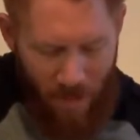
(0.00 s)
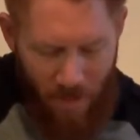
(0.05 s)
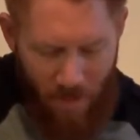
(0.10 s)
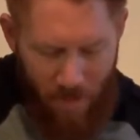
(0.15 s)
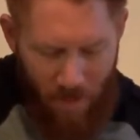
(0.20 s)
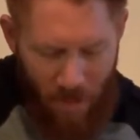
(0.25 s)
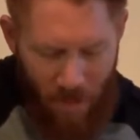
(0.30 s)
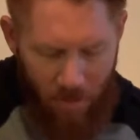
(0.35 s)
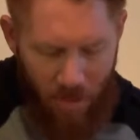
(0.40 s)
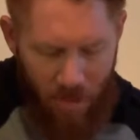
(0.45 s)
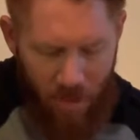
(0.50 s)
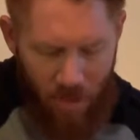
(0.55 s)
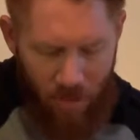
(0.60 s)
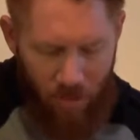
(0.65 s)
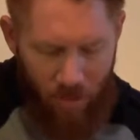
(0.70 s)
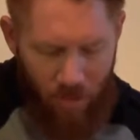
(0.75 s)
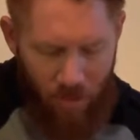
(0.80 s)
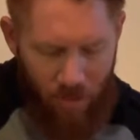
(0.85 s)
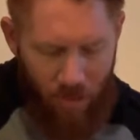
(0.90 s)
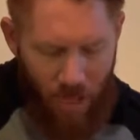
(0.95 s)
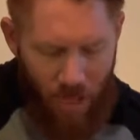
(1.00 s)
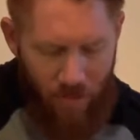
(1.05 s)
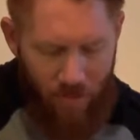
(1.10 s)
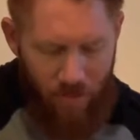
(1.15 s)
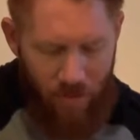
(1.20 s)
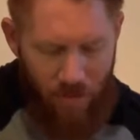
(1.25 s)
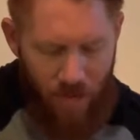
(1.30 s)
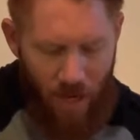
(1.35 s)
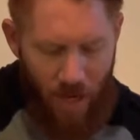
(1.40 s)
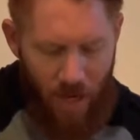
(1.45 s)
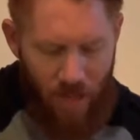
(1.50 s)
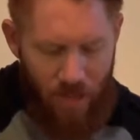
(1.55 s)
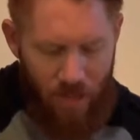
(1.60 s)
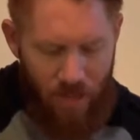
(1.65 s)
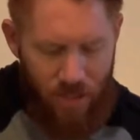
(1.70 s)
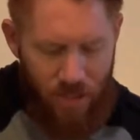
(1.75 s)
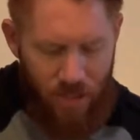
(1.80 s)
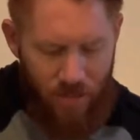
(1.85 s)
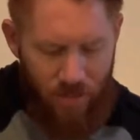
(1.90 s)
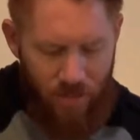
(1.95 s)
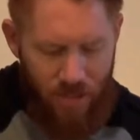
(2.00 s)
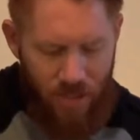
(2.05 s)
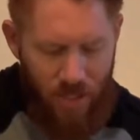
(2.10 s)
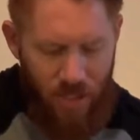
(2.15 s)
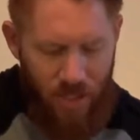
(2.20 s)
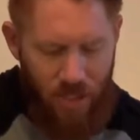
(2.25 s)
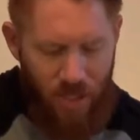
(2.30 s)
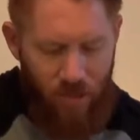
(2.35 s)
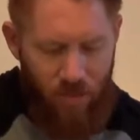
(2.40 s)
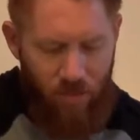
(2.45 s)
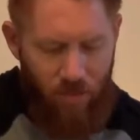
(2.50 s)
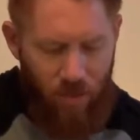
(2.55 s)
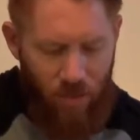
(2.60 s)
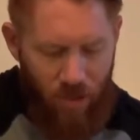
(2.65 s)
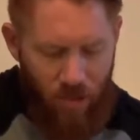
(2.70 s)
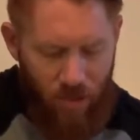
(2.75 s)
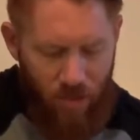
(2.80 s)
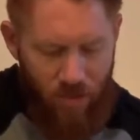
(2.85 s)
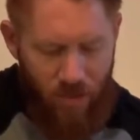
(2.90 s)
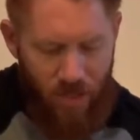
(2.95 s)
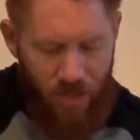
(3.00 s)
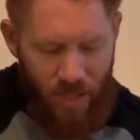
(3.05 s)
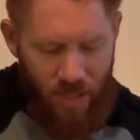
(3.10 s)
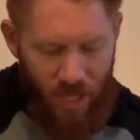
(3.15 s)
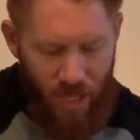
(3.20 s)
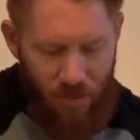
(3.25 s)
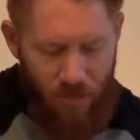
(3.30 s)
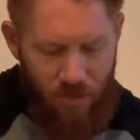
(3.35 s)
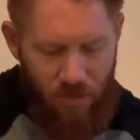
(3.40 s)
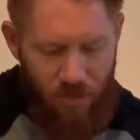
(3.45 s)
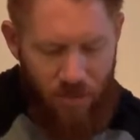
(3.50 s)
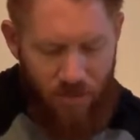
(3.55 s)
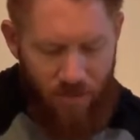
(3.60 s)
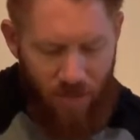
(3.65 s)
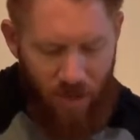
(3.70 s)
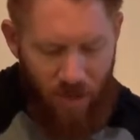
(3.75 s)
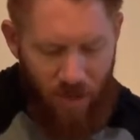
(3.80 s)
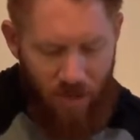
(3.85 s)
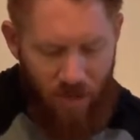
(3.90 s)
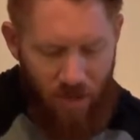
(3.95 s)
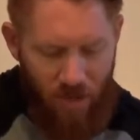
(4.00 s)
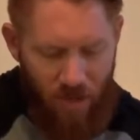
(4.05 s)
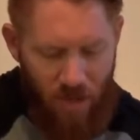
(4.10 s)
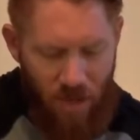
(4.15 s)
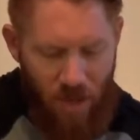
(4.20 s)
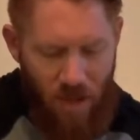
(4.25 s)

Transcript: Make me like one of your hired servants. And he arose and came to his father.